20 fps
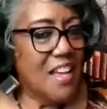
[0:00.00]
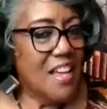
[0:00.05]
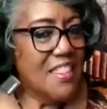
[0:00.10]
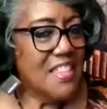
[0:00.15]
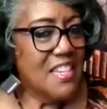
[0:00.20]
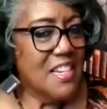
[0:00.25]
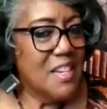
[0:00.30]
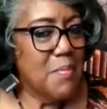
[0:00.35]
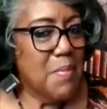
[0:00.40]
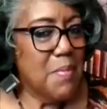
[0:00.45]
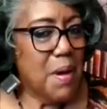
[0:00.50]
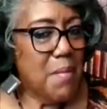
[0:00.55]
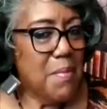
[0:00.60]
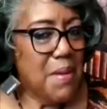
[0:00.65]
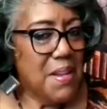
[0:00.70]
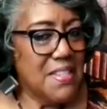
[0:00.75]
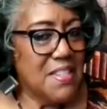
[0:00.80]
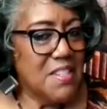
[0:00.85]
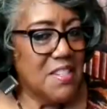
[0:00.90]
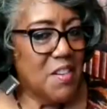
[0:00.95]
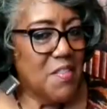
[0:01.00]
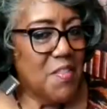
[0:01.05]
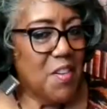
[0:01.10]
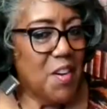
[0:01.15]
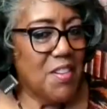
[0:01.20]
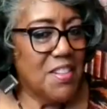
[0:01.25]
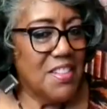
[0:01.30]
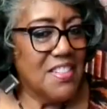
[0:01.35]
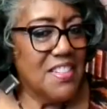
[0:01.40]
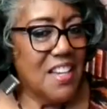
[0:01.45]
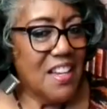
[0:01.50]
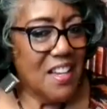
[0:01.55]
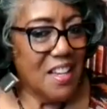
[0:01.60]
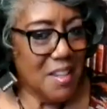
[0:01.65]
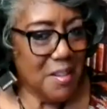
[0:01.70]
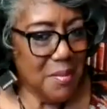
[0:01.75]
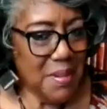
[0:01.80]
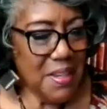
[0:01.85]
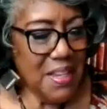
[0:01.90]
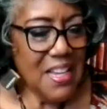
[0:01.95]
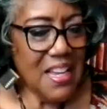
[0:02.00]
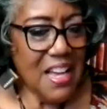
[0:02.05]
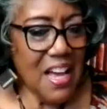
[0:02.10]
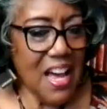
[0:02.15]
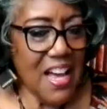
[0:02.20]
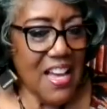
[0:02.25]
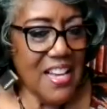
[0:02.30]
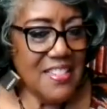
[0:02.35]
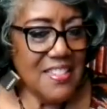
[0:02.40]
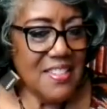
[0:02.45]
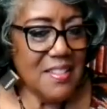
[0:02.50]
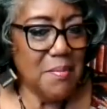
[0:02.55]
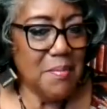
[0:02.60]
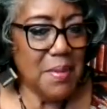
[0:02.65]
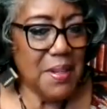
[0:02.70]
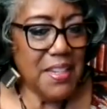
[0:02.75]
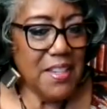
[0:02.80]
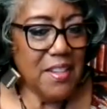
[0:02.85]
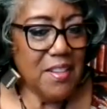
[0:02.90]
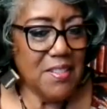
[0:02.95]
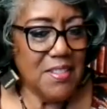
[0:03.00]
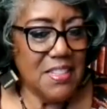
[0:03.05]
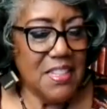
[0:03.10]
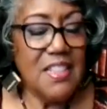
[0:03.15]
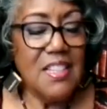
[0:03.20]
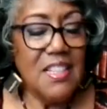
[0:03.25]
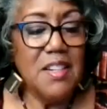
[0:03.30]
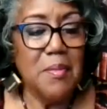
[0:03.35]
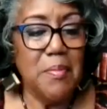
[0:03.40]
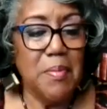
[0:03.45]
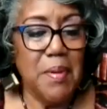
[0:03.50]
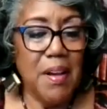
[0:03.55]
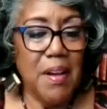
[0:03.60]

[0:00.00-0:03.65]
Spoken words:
not think about myself all the time. I had somebody else to think